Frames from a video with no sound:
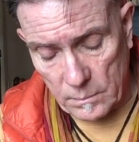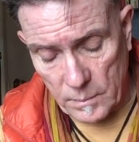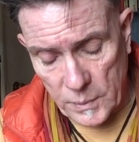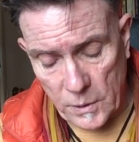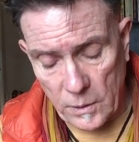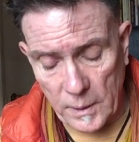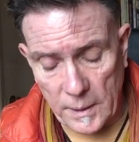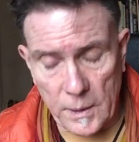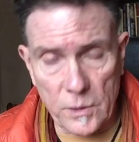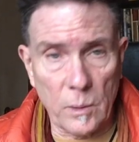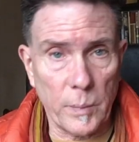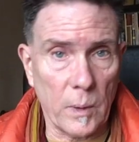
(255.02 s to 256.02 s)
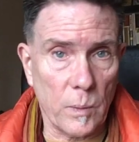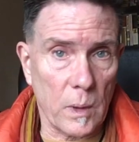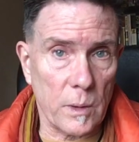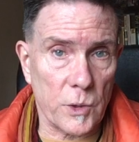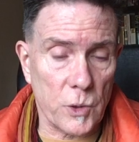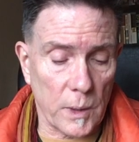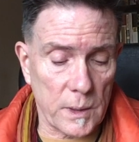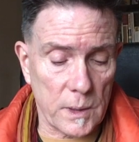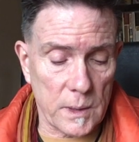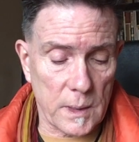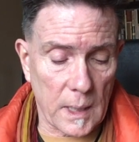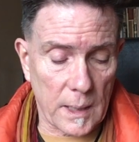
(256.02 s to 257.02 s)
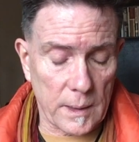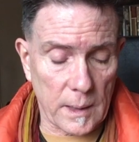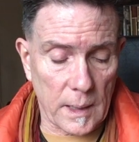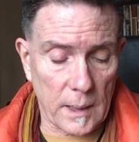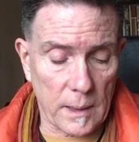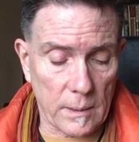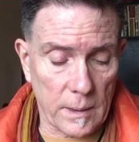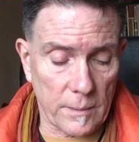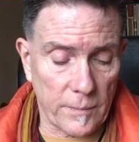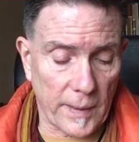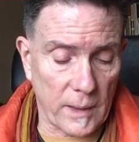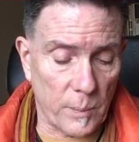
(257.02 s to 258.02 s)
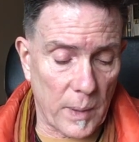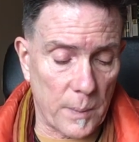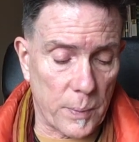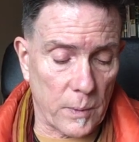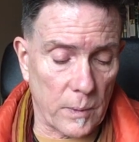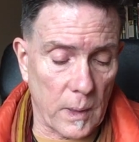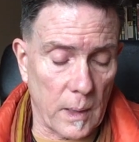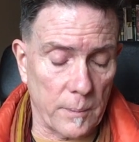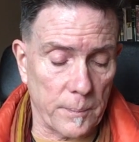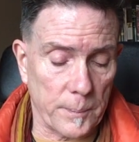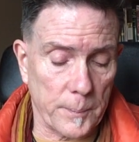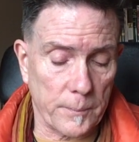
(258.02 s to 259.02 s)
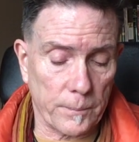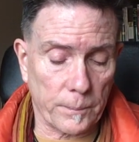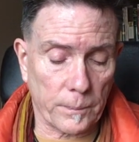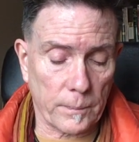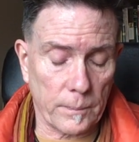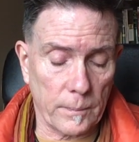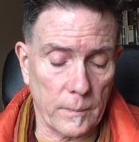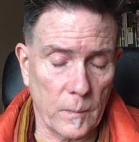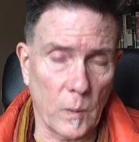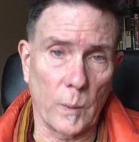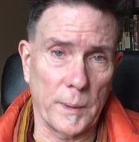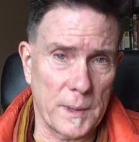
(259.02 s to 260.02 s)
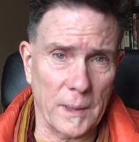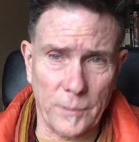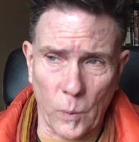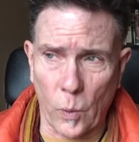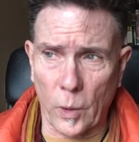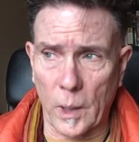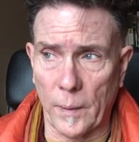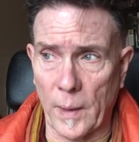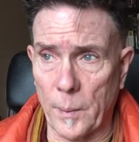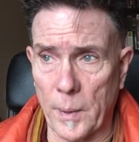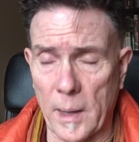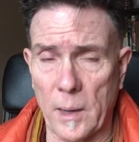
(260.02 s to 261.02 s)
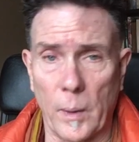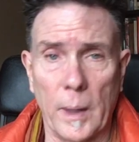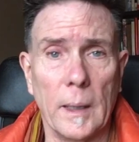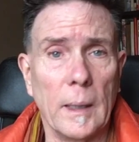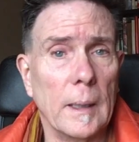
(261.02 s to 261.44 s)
certainly this will be one of the choices, and the final paper, well, we still have to work on that. But anyway,